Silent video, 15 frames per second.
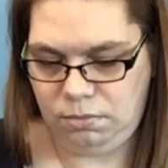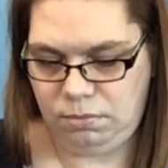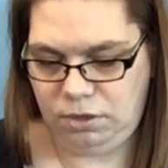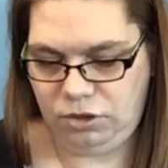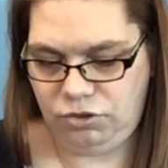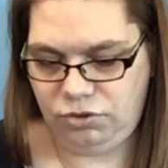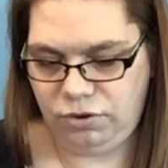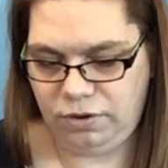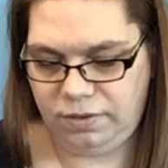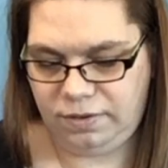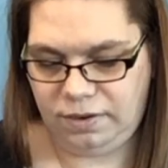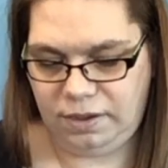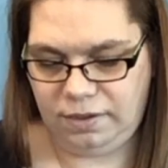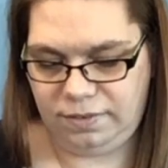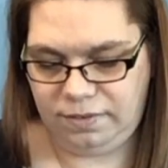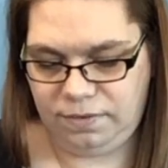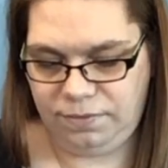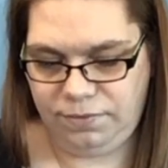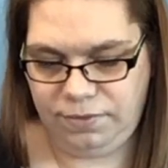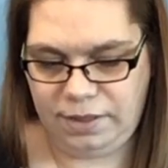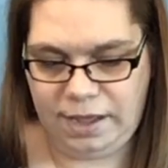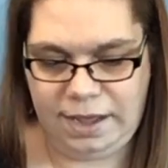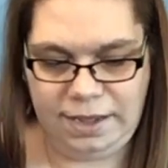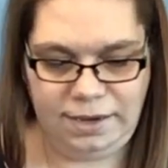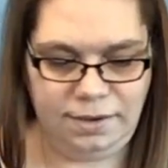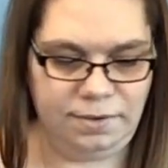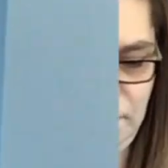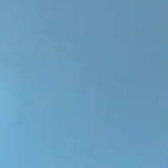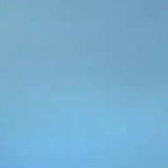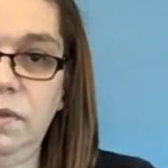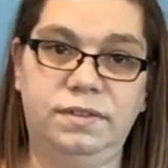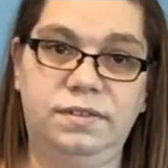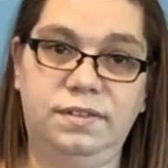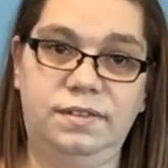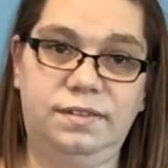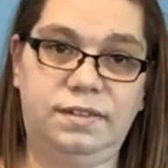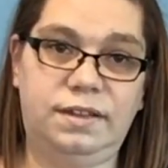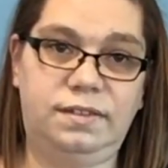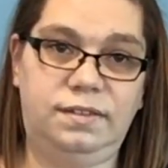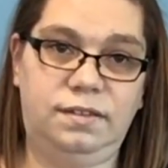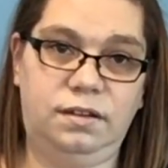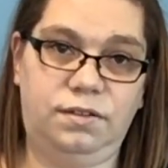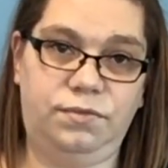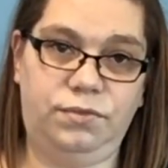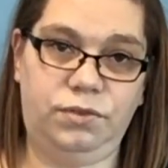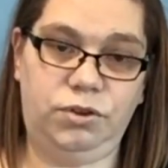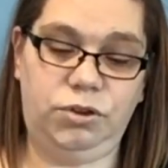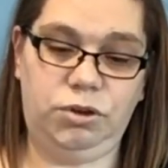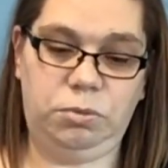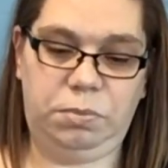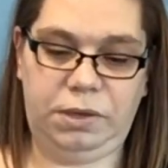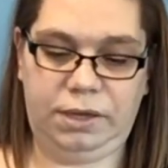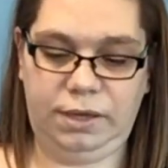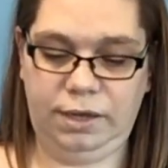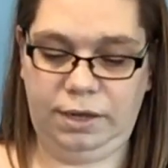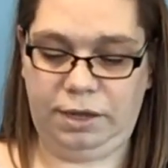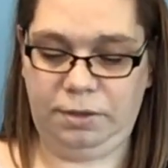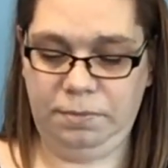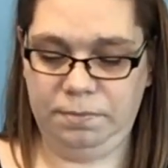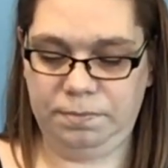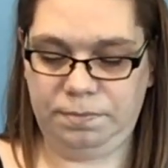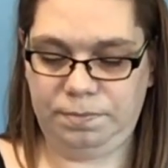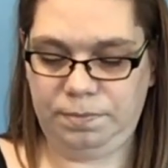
Make sure it's nice and flat. So once this set's enough for you to pick it up,